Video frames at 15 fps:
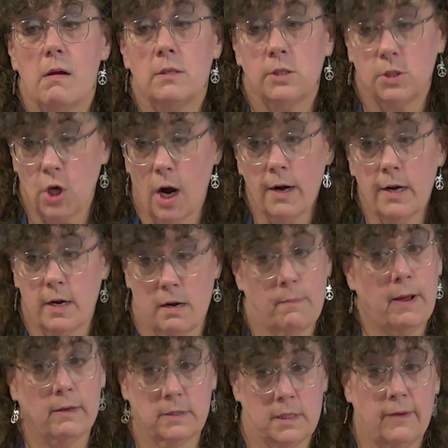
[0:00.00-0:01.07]
started
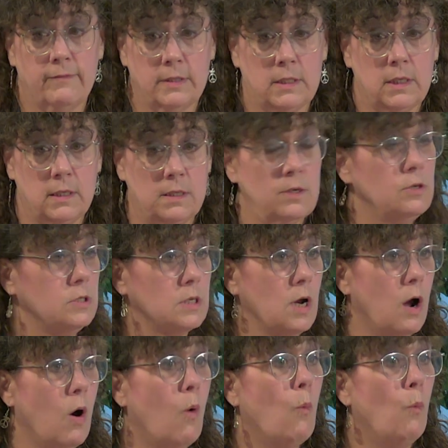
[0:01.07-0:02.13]
about 17 years
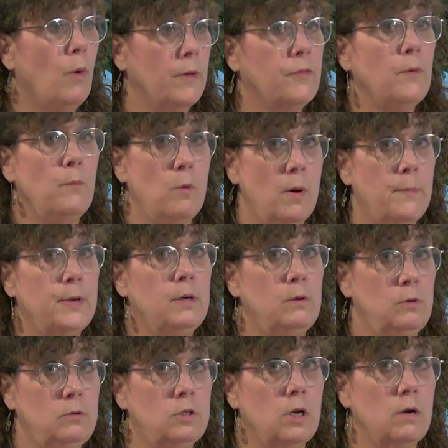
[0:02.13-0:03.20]
ago with a woman
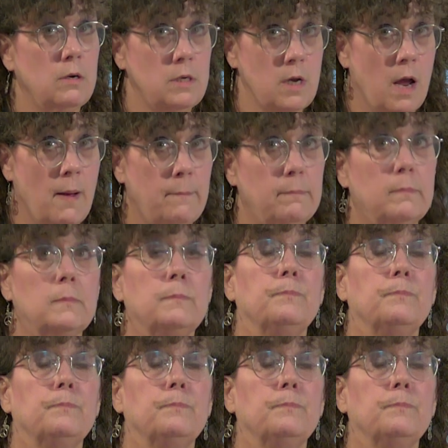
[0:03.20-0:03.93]
who turned up